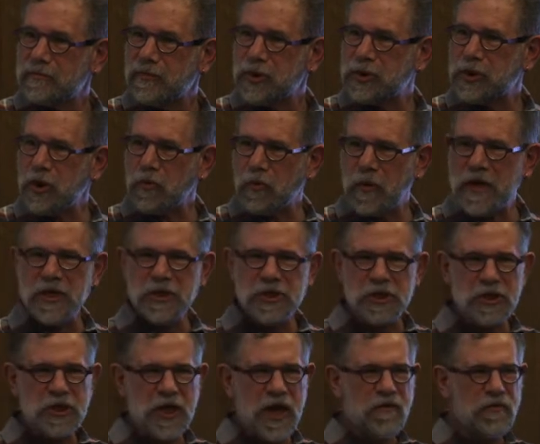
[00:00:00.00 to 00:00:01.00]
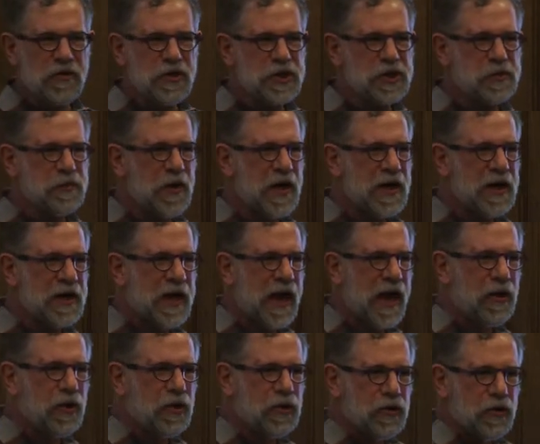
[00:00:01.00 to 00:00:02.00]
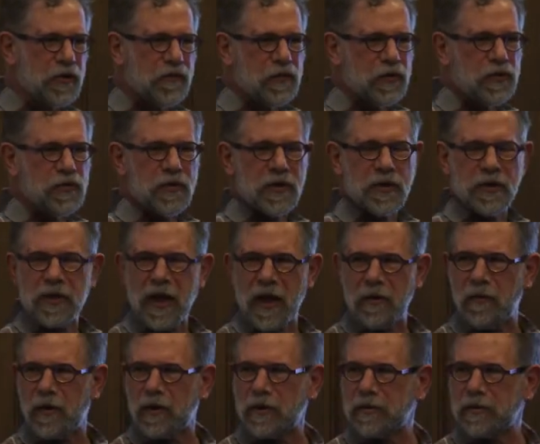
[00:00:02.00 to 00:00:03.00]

There's no reason to ever display a calendar if you're doing it that